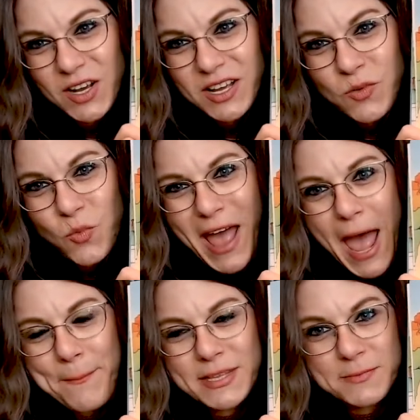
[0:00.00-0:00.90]
What
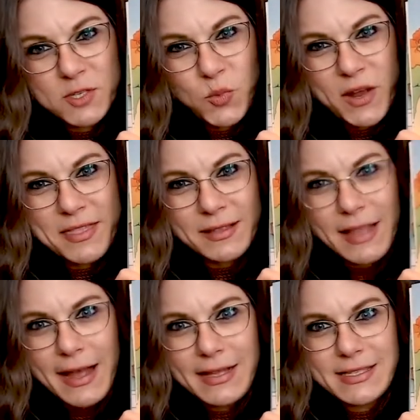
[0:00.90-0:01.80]
happens between the
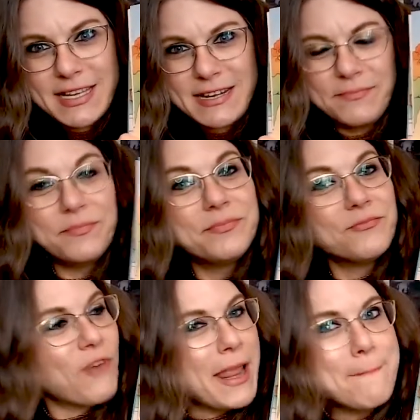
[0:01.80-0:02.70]
lines in
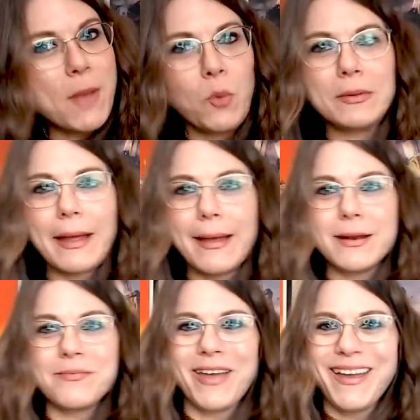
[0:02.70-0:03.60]
Rainbow Land,
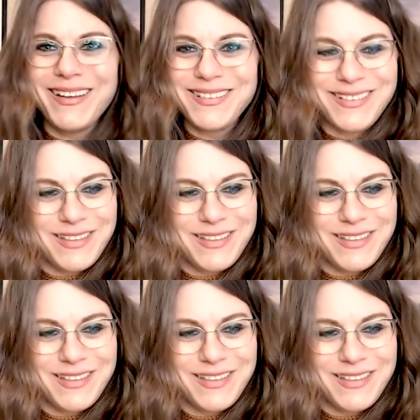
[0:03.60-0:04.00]
man?